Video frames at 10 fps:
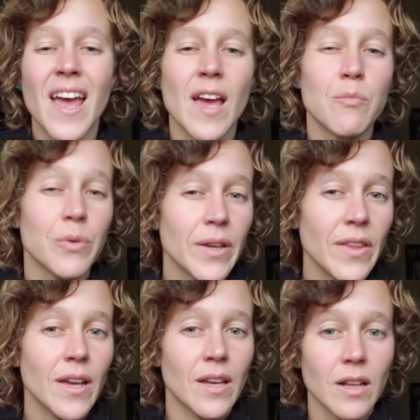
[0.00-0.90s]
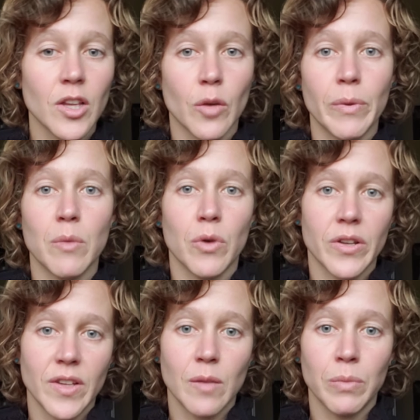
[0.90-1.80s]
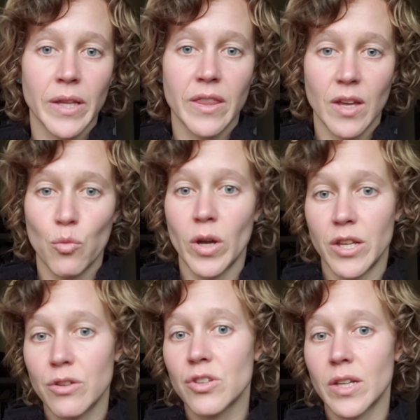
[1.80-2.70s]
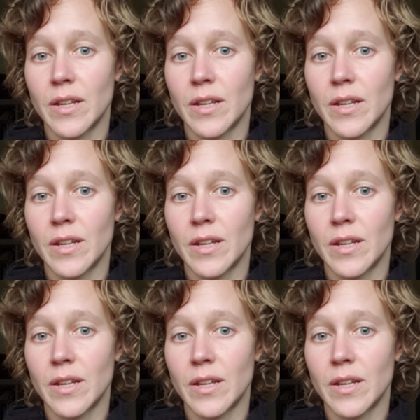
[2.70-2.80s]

and breathing in a little bit more deeply than one usually